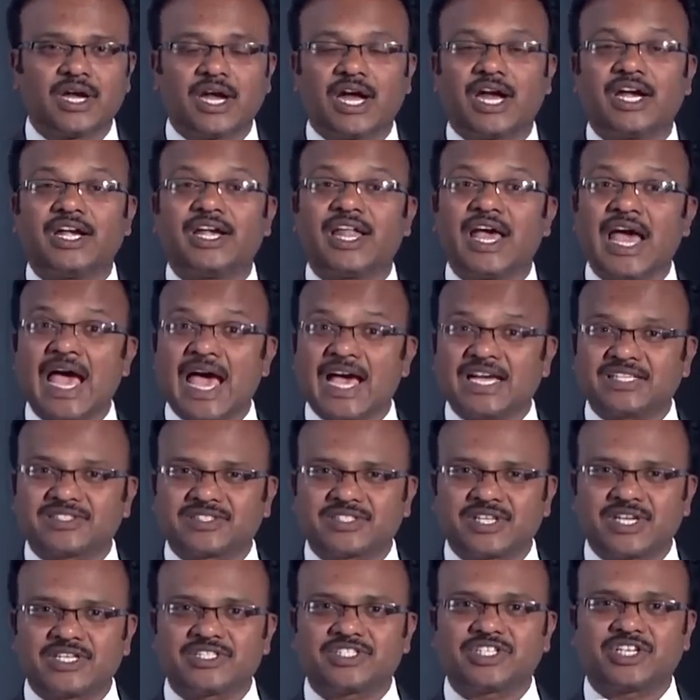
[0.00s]
and as
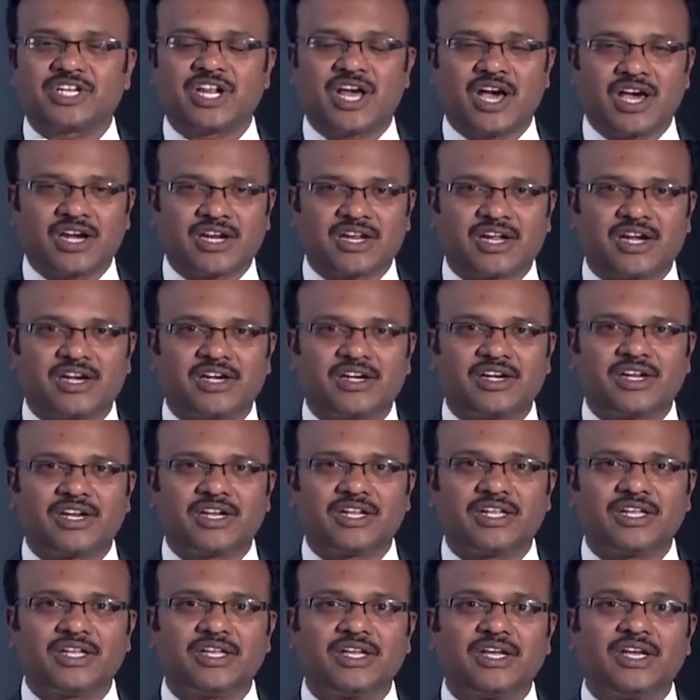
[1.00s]
such in our
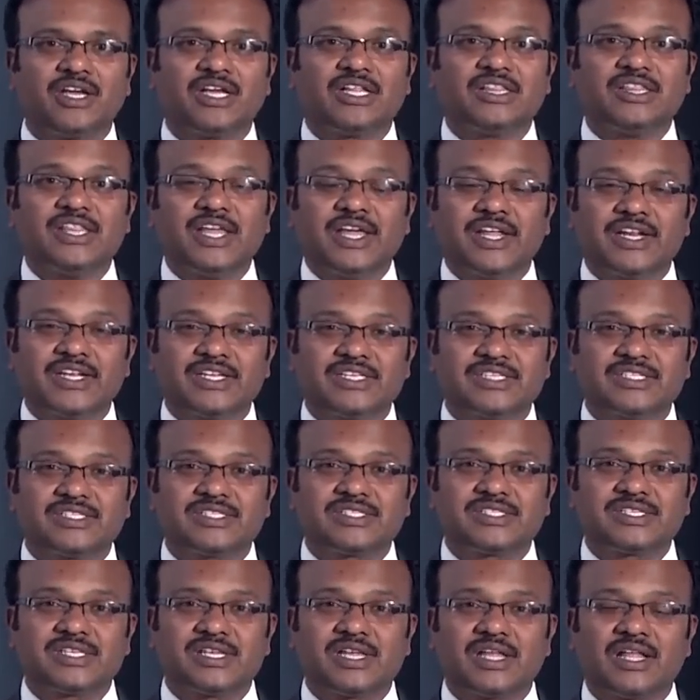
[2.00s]
country there
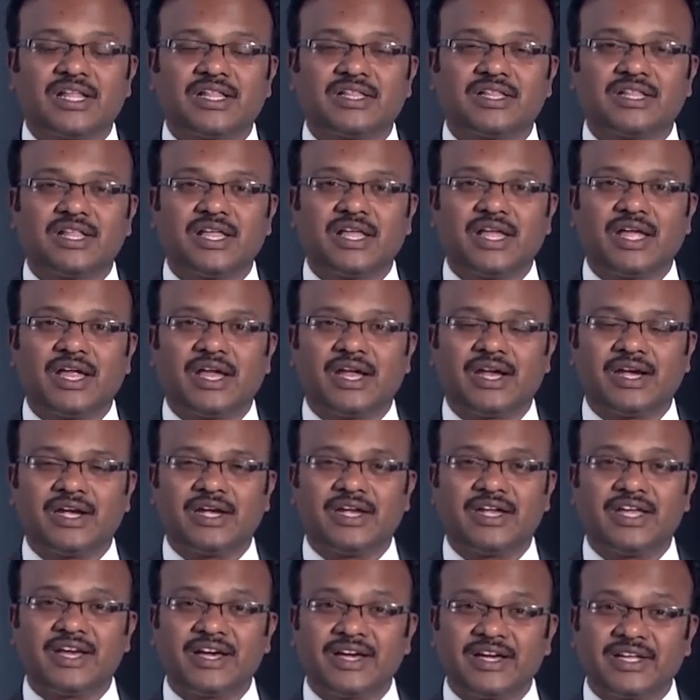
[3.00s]
is a
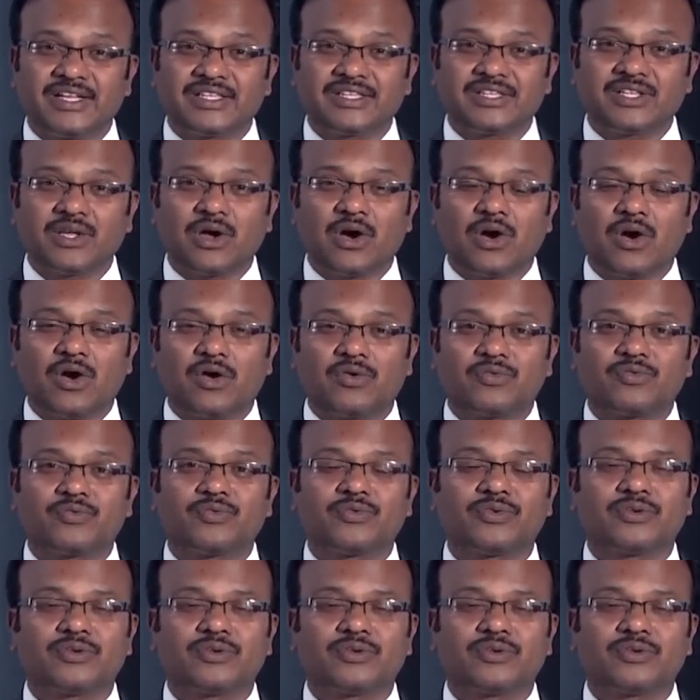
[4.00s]
dearth of,